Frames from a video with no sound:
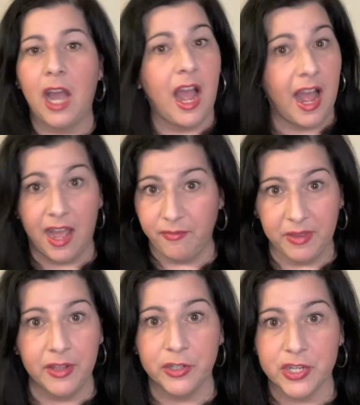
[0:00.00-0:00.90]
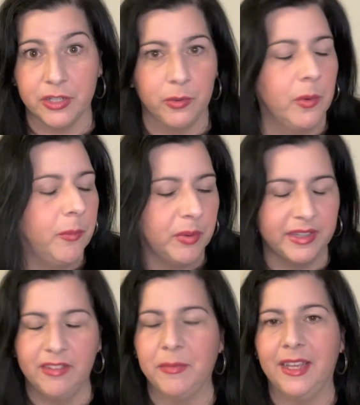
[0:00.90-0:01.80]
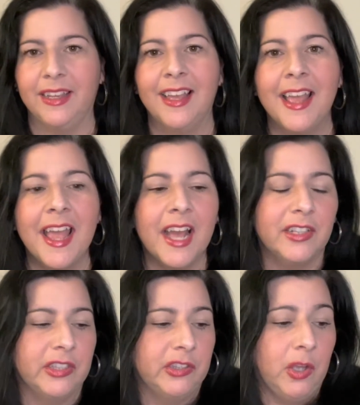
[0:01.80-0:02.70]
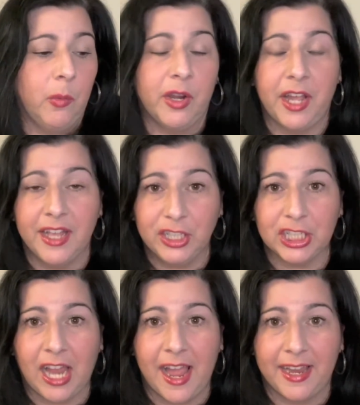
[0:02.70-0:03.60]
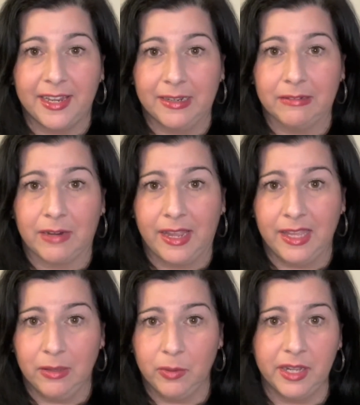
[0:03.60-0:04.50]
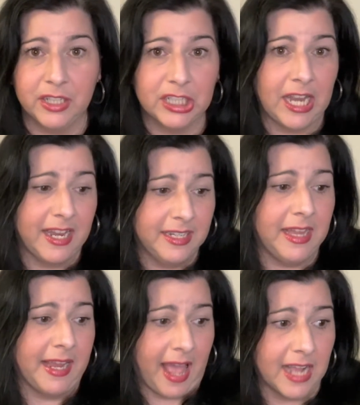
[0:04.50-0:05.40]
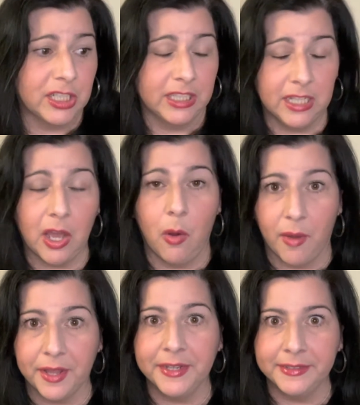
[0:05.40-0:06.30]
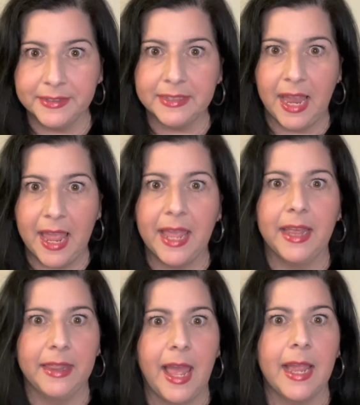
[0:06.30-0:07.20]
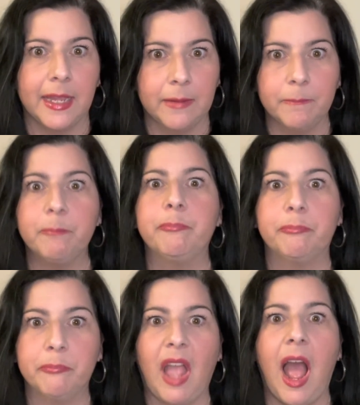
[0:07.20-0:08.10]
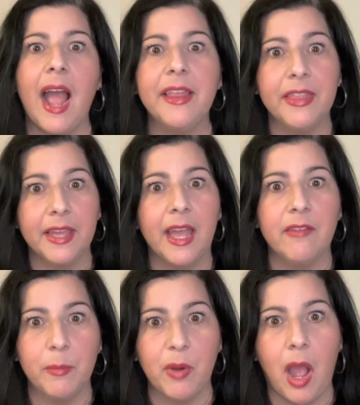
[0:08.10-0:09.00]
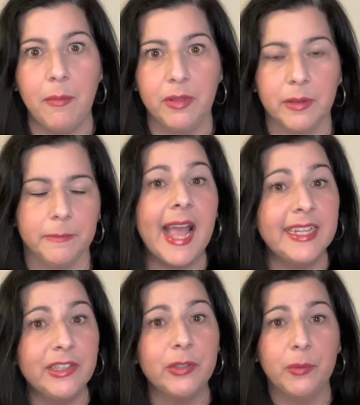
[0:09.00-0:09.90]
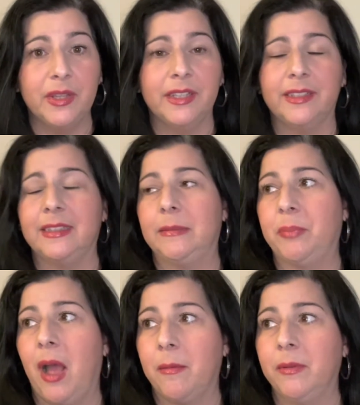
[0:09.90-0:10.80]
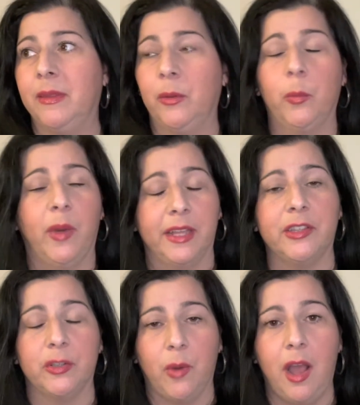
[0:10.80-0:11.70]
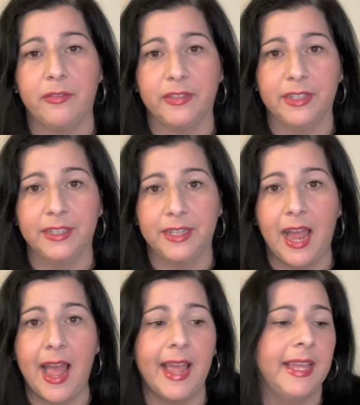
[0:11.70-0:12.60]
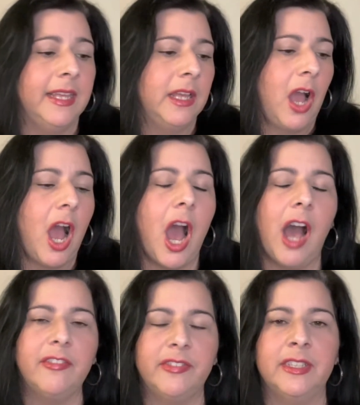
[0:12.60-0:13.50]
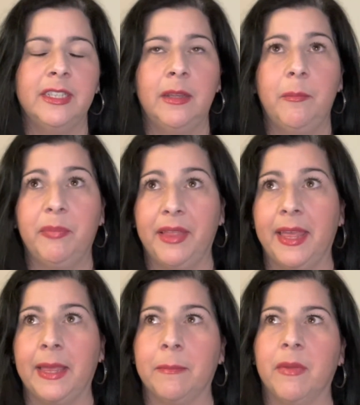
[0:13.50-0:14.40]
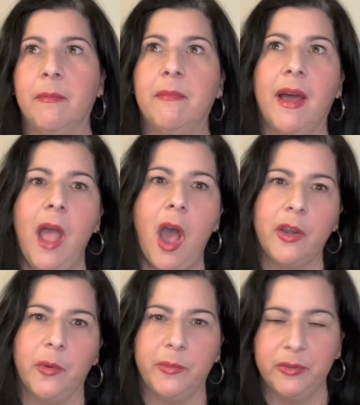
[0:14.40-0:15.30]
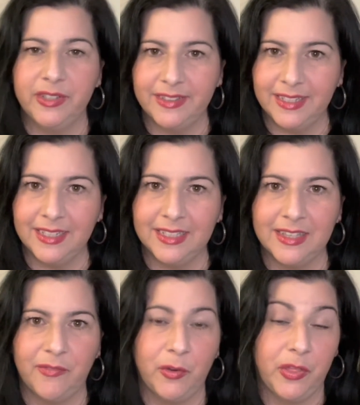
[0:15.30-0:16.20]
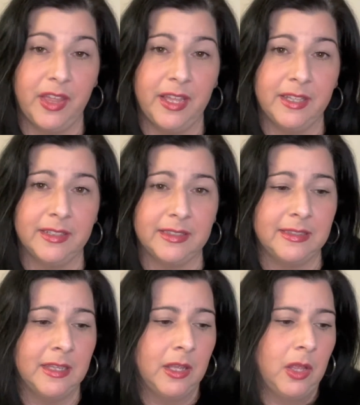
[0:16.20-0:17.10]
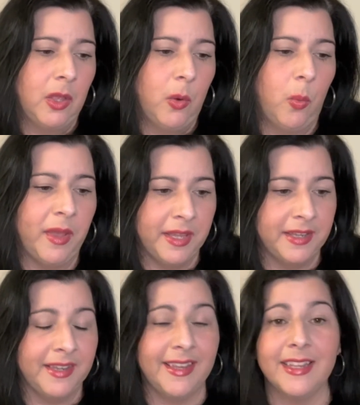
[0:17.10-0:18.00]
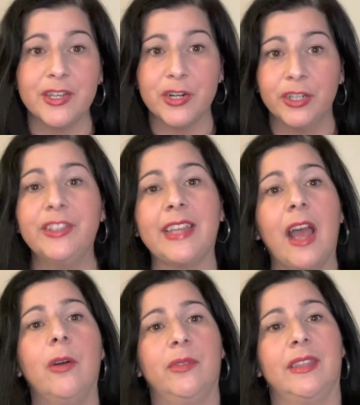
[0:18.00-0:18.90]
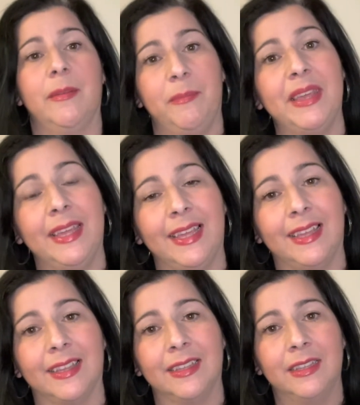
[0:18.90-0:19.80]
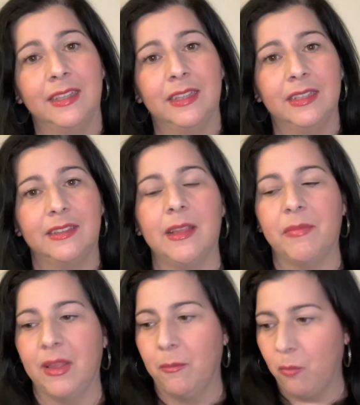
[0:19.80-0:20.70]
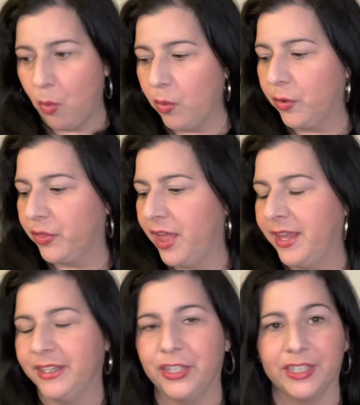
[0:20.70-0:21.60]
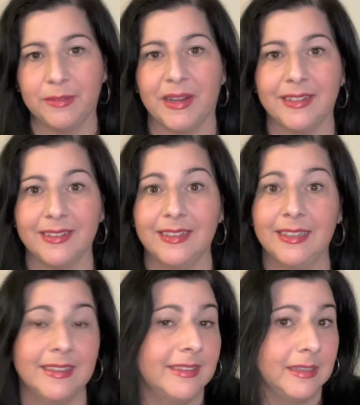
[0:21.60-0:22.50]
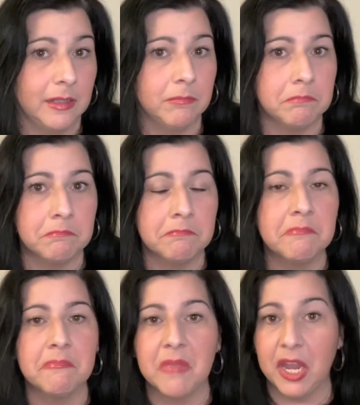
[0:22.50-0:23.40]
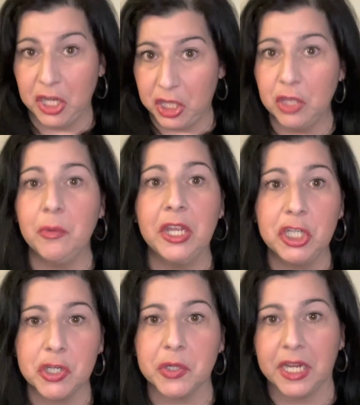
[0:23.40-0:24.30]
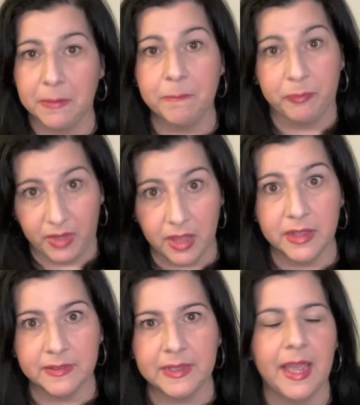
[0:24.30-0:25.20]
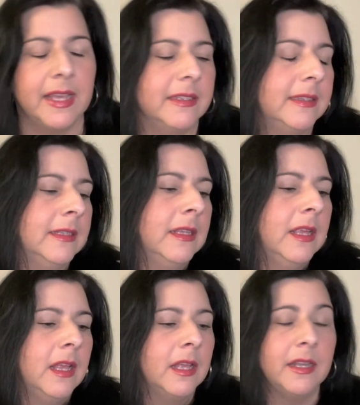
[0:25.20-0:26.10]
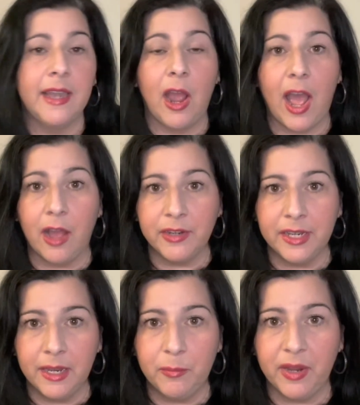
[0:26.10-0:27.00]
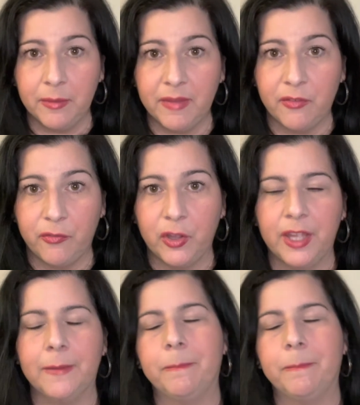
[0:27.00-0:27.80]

I've been there too, believe me. So we're gun shy, right? We're gun shy to like actually go in and say like, I think I have a problem. I do this probably way too often. I often blame my autoimmune disease for things when it turns out to be something more than just my disease. An acute injury in this case. Now, how did I break my foot?